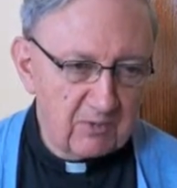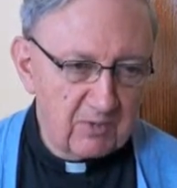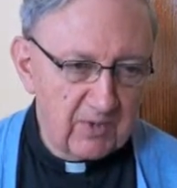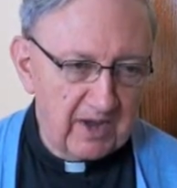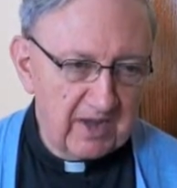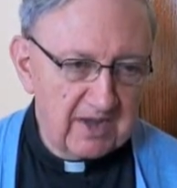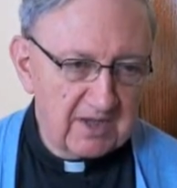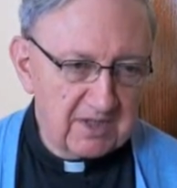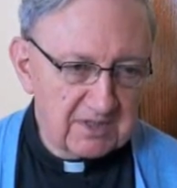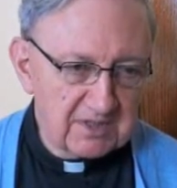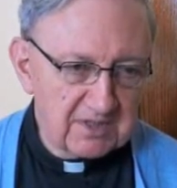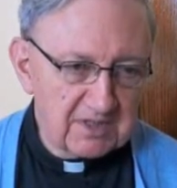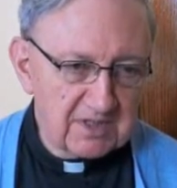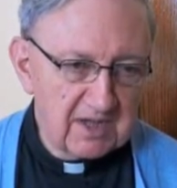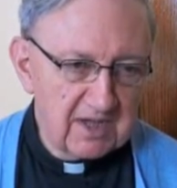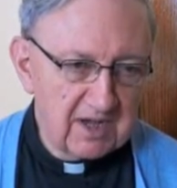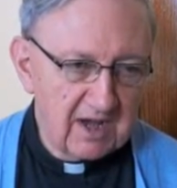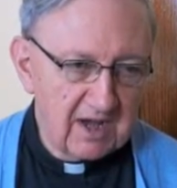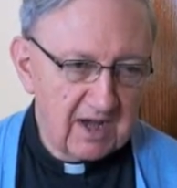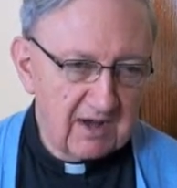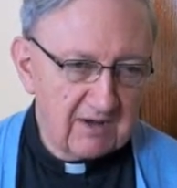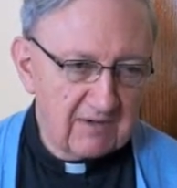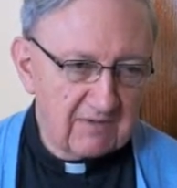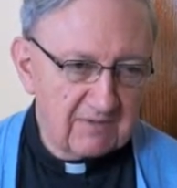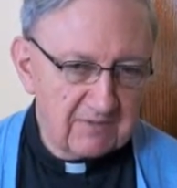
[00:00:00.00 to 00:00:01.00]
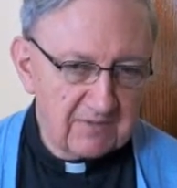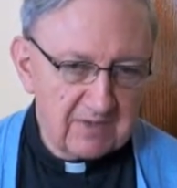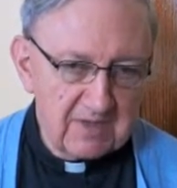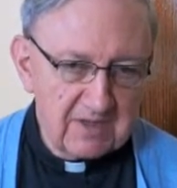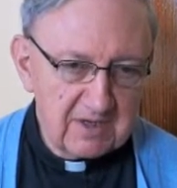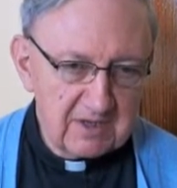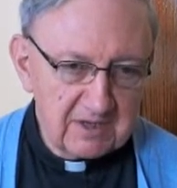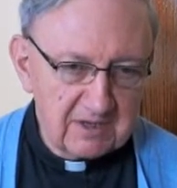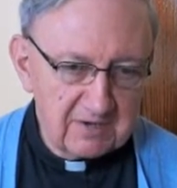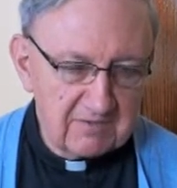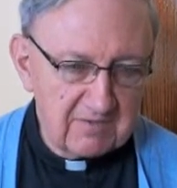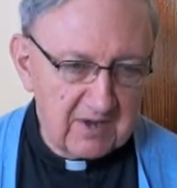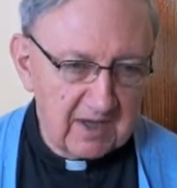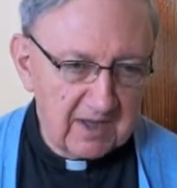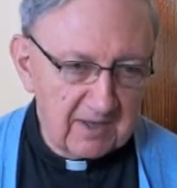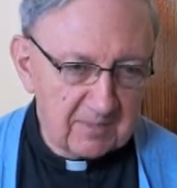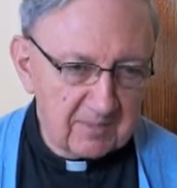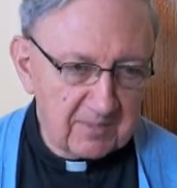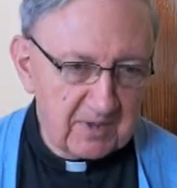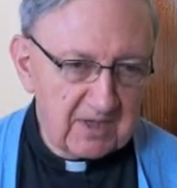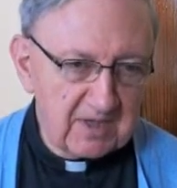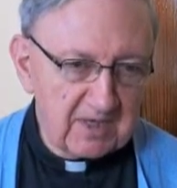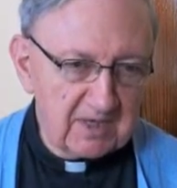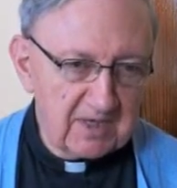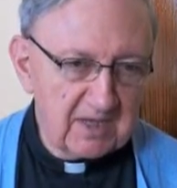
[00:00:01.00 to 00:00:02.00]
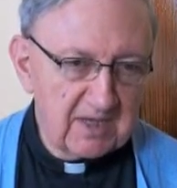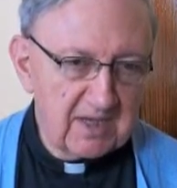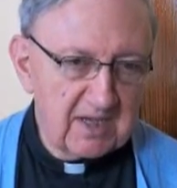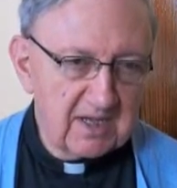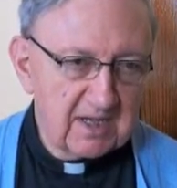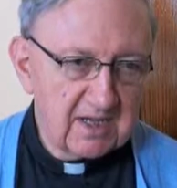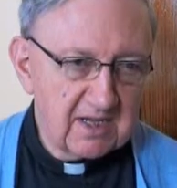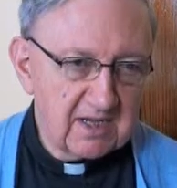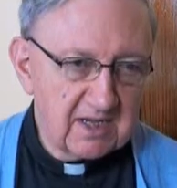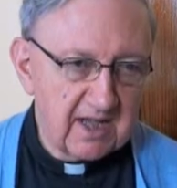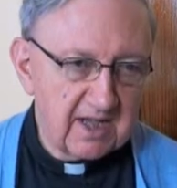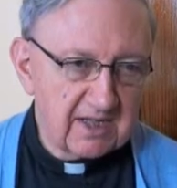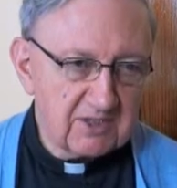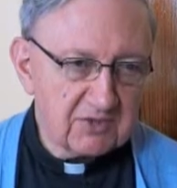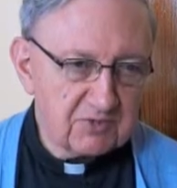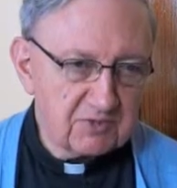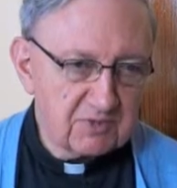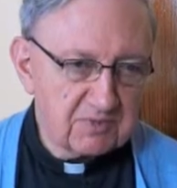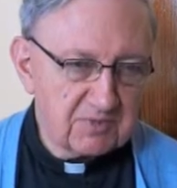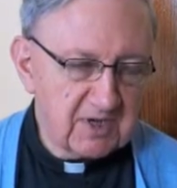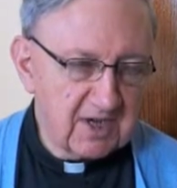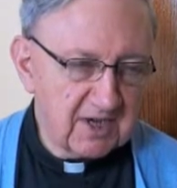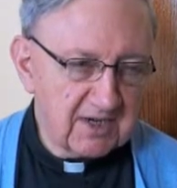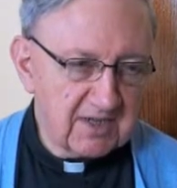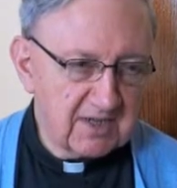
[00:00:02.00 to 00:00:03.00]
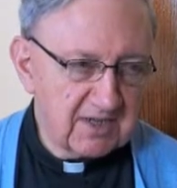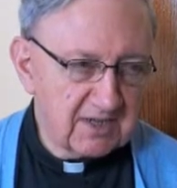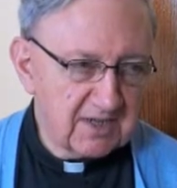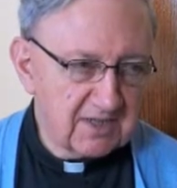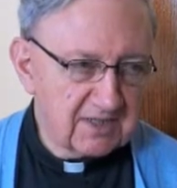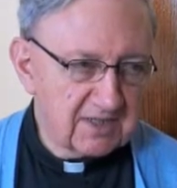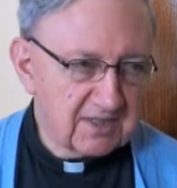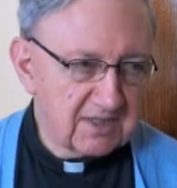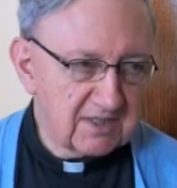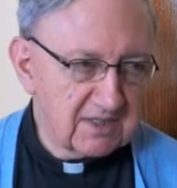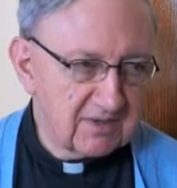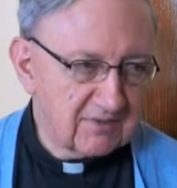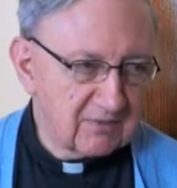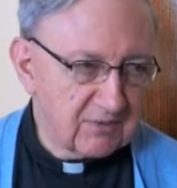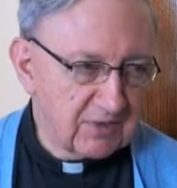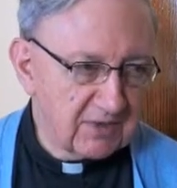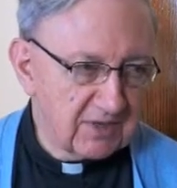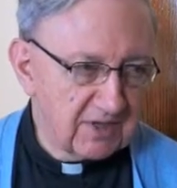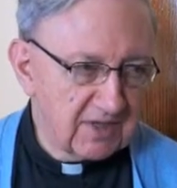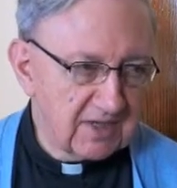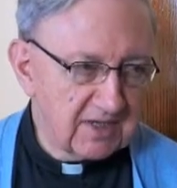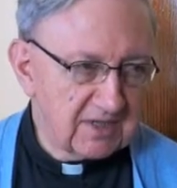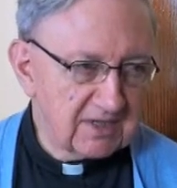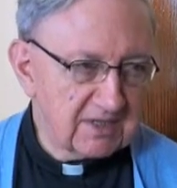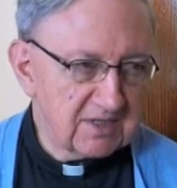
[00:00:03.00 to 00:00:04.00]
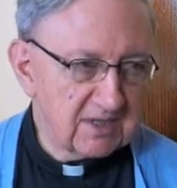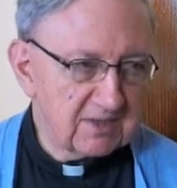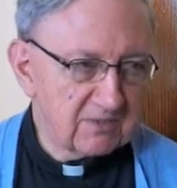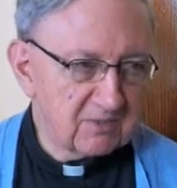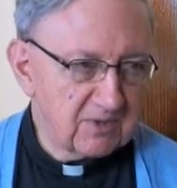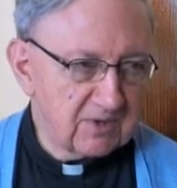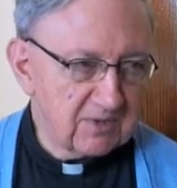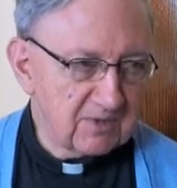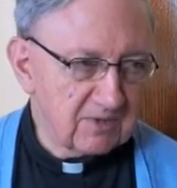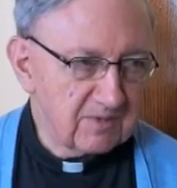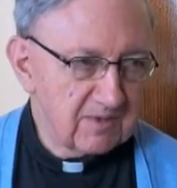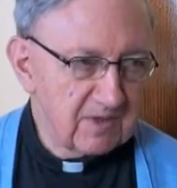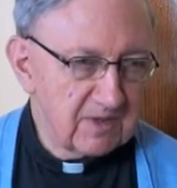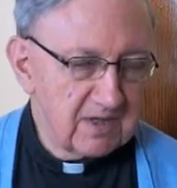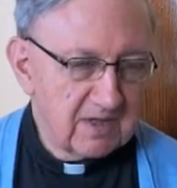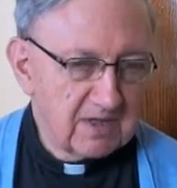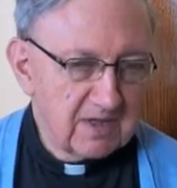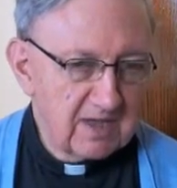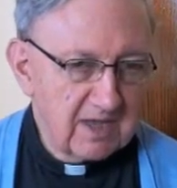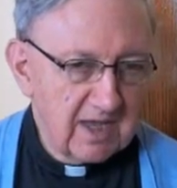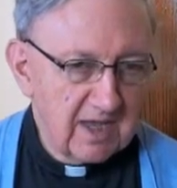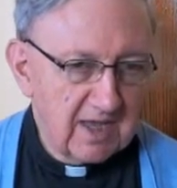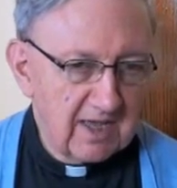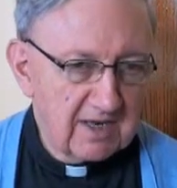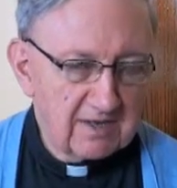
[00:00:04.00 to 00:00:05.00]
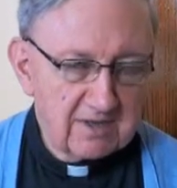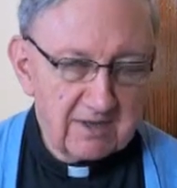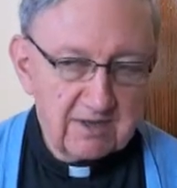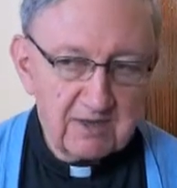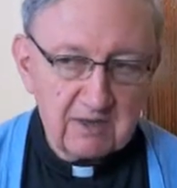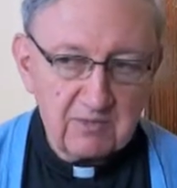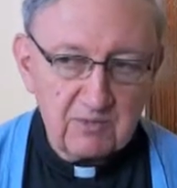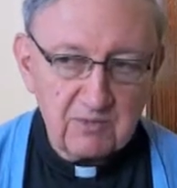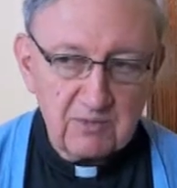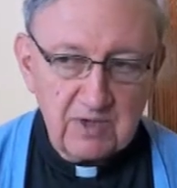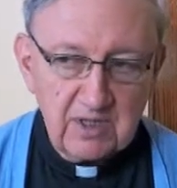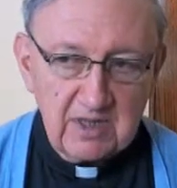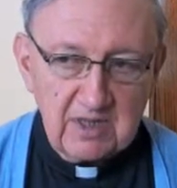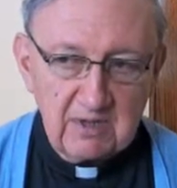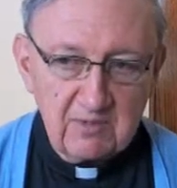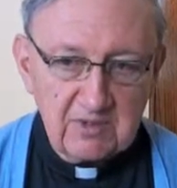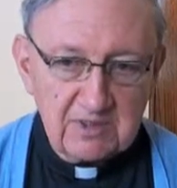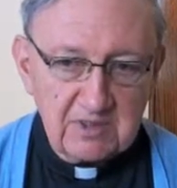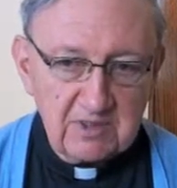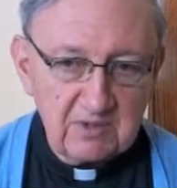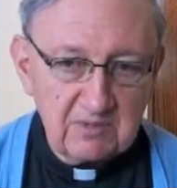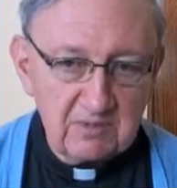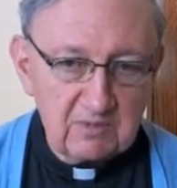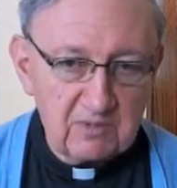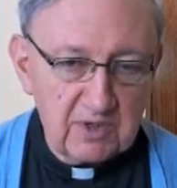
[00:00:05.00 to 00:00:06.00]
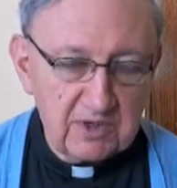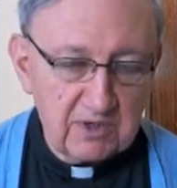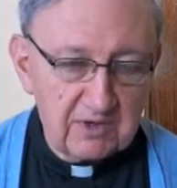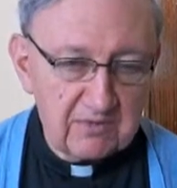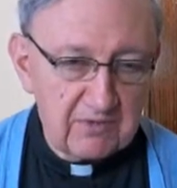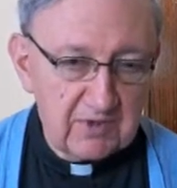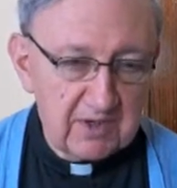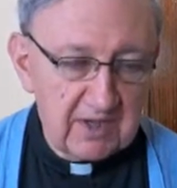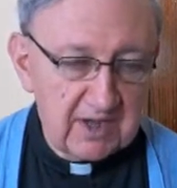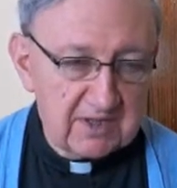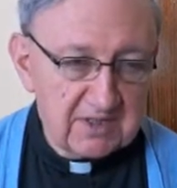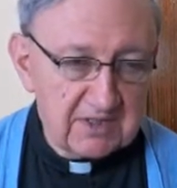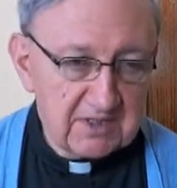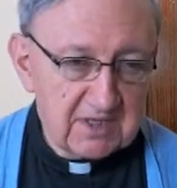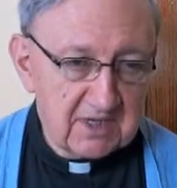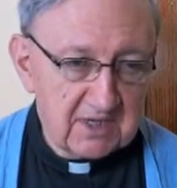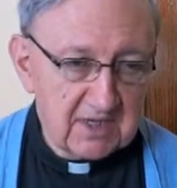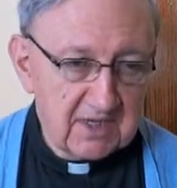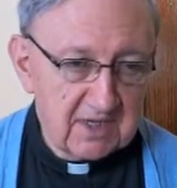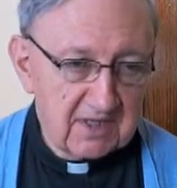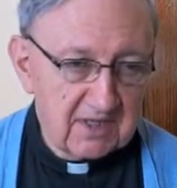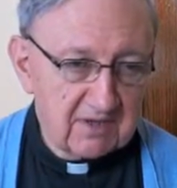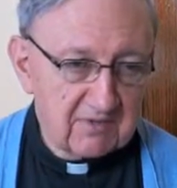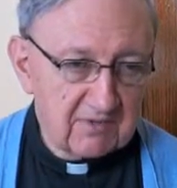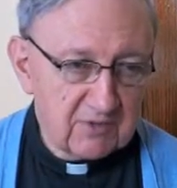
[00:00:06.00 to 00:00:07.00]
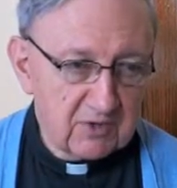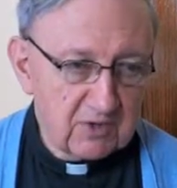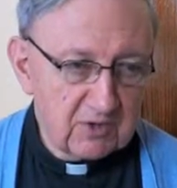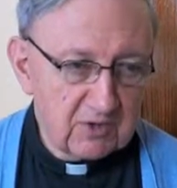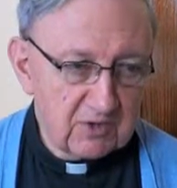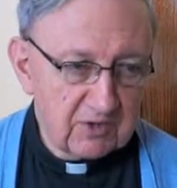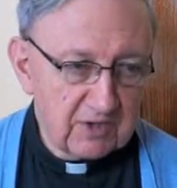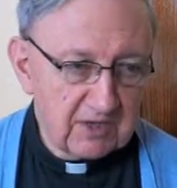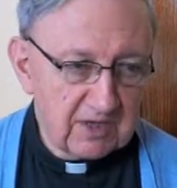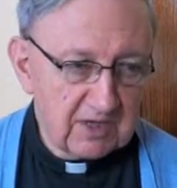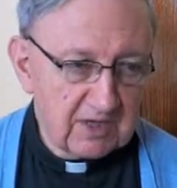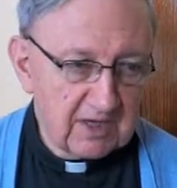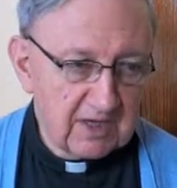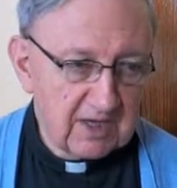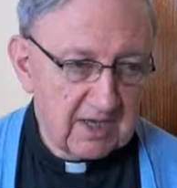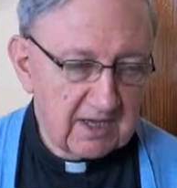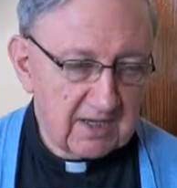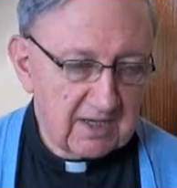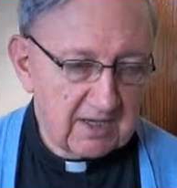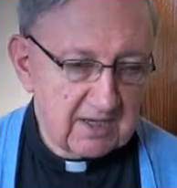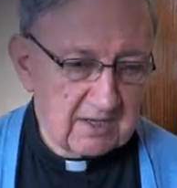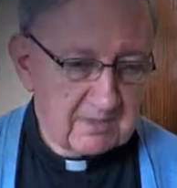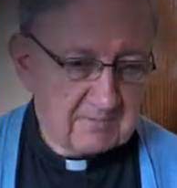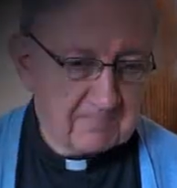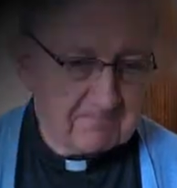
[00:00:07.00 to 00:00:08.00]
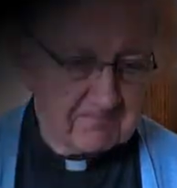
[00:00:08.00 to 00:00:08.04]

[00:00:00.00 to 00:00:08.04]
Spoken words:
ways of developing classroom techniques and different things that were, it really was a wonderful asset, I think, for Laura. And